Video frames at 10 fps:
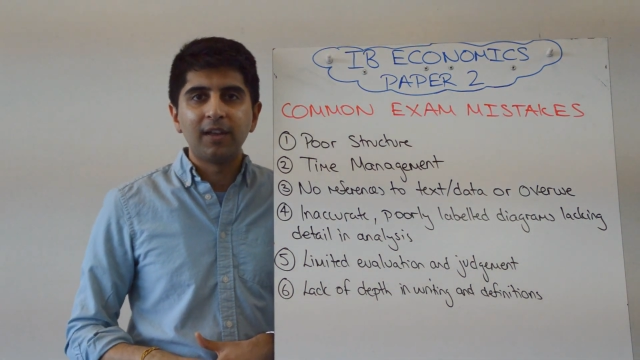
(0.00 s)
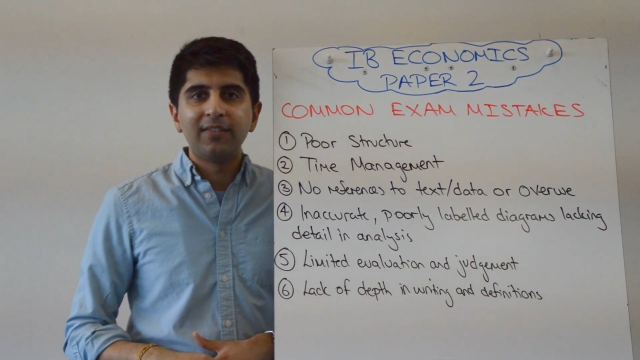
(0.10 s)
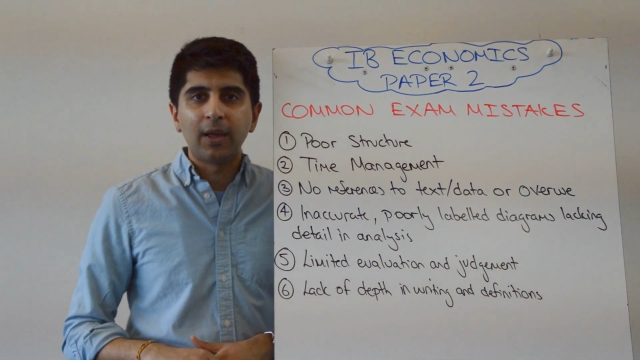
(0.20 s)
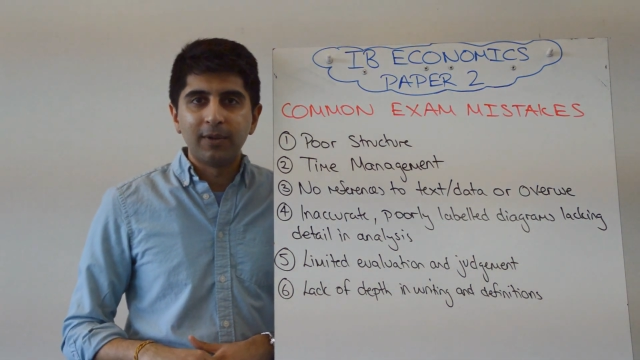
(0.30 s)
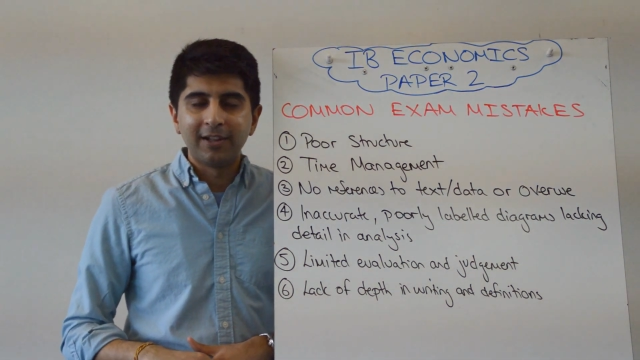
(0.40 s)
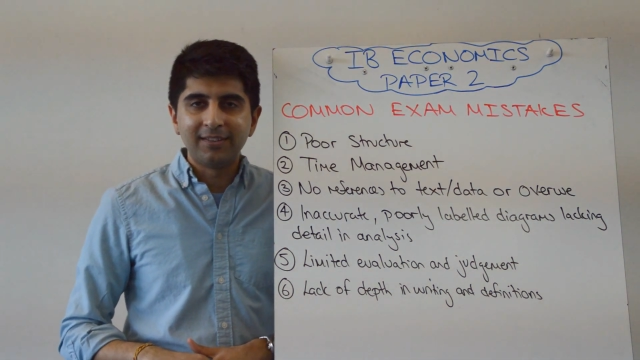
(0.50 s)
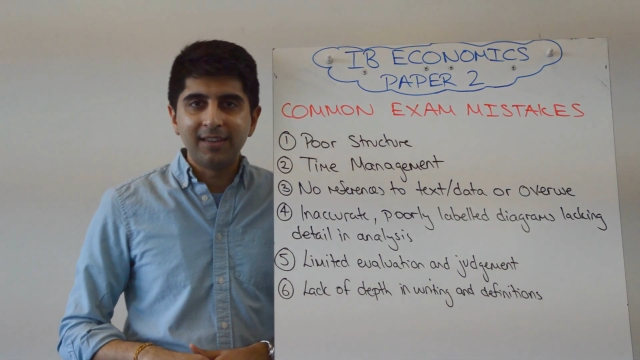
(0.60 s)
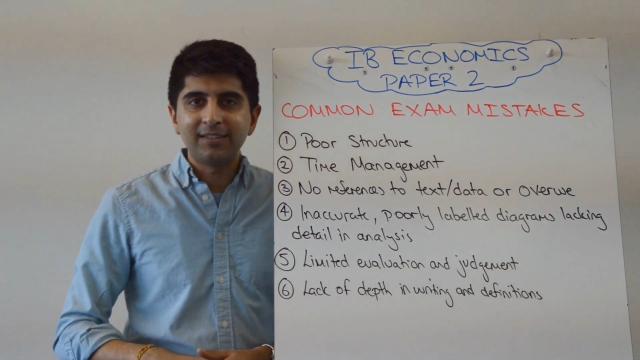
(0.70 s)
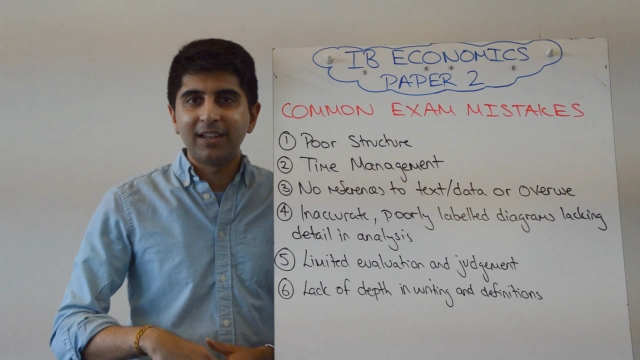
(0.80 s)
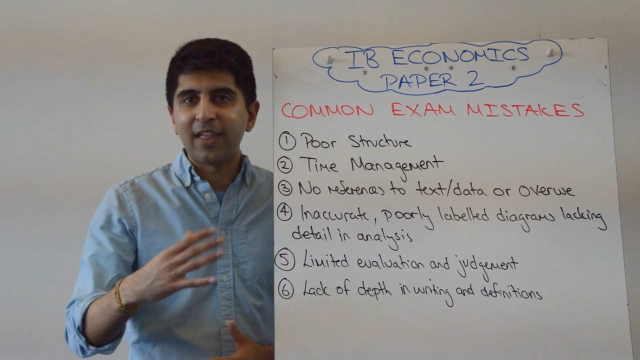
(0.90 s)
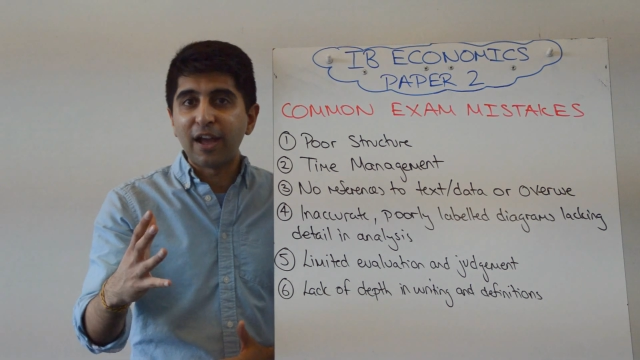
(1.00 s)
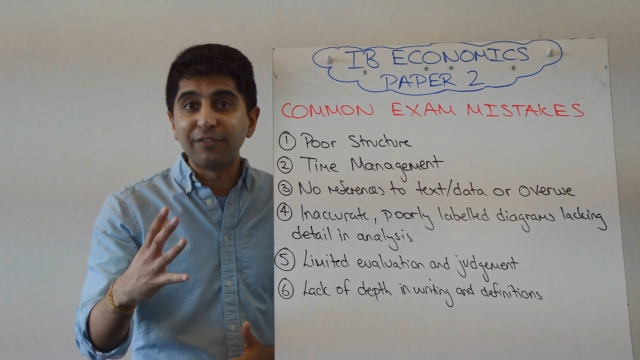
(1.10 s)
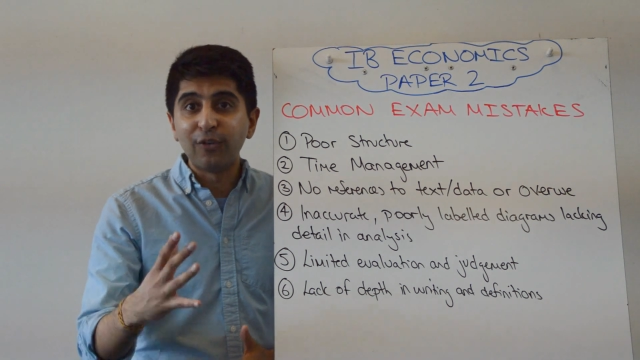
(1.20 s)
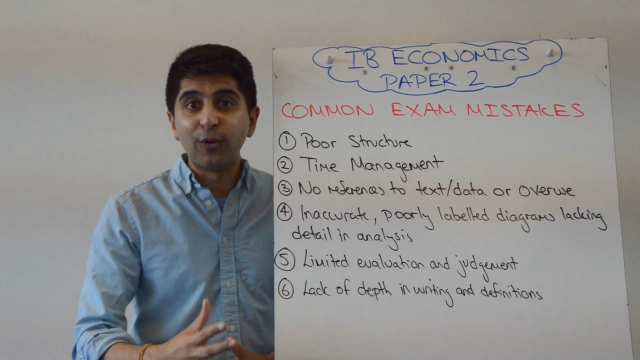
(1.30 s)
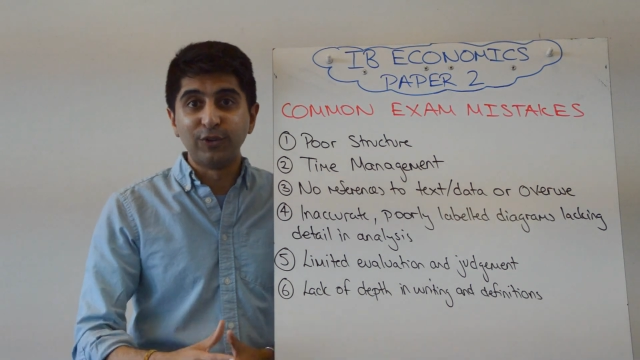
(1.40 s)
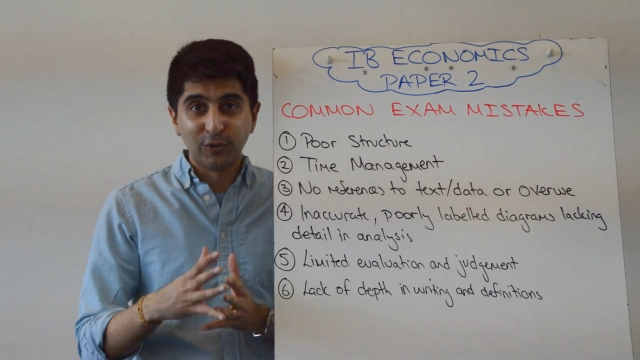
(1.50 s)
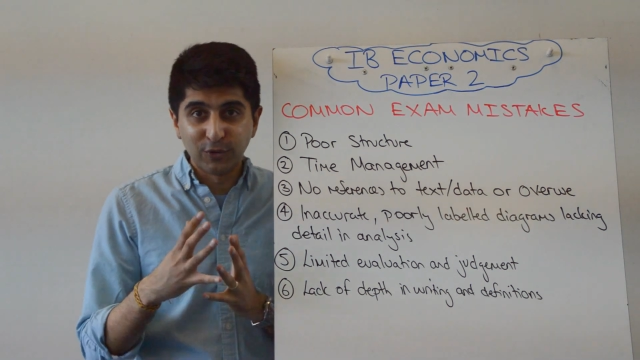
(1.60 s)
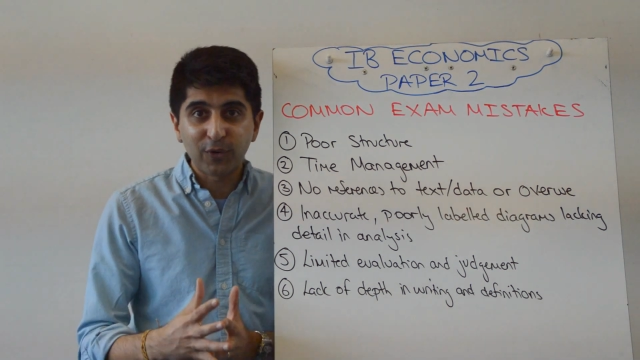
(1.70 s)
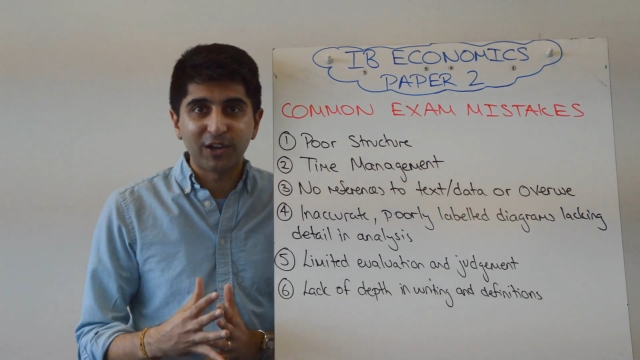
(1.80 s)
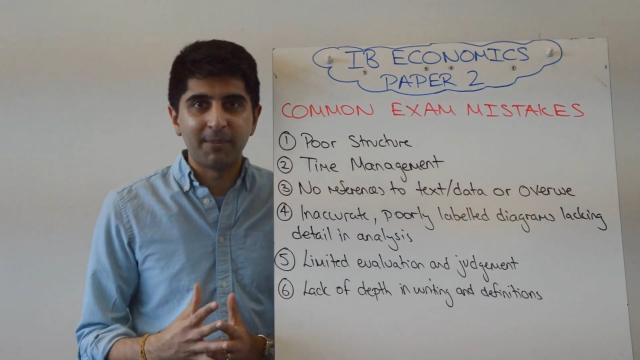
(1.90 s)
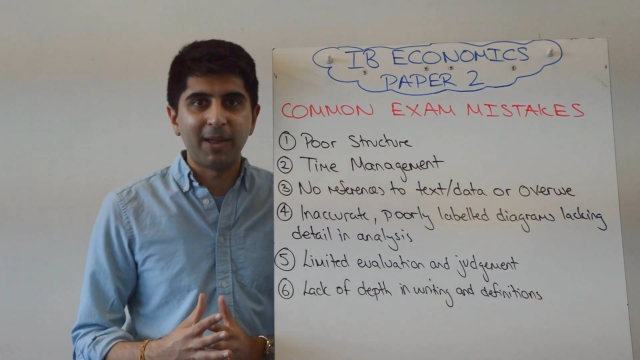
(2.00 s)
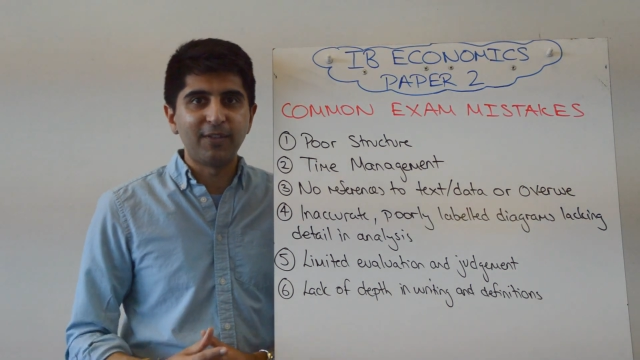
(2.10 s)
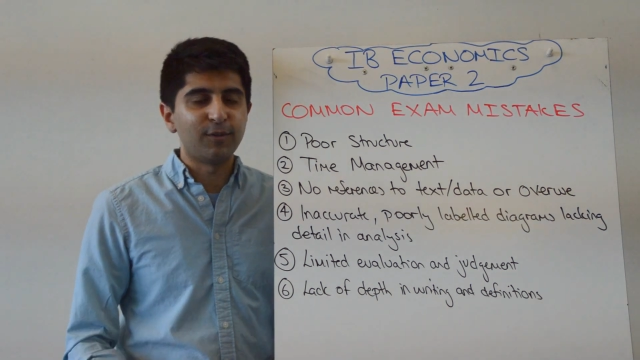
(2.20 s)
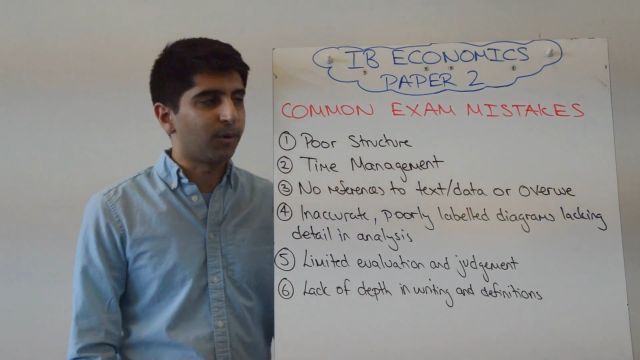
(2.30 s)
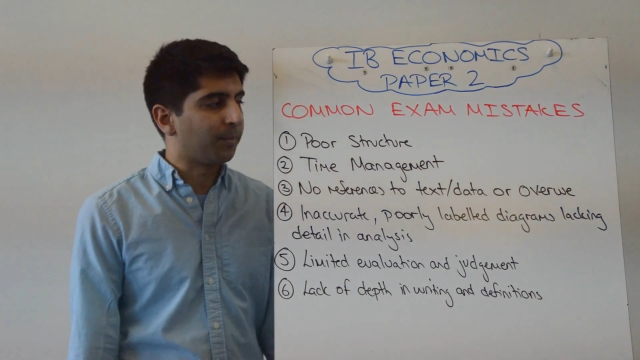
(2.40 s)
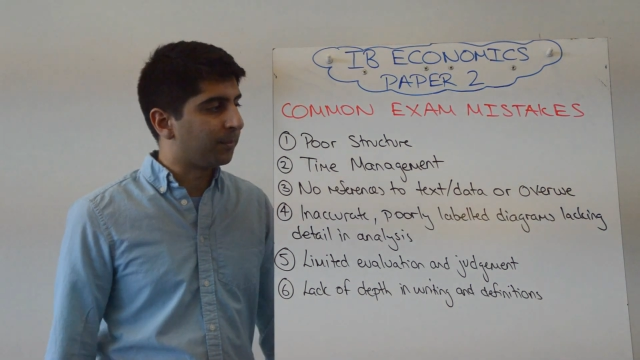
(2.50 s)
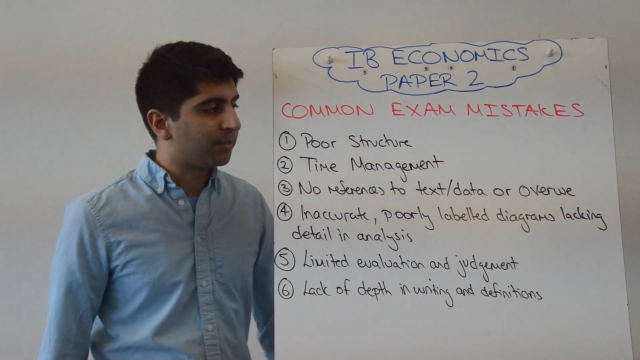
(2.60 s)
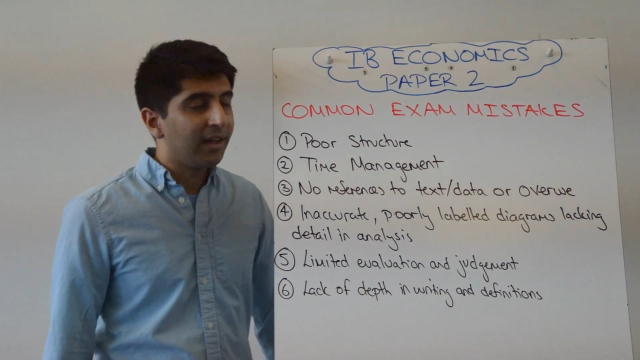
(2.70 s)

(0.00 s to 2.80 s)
that will exist and therefore you're not going to make these problems.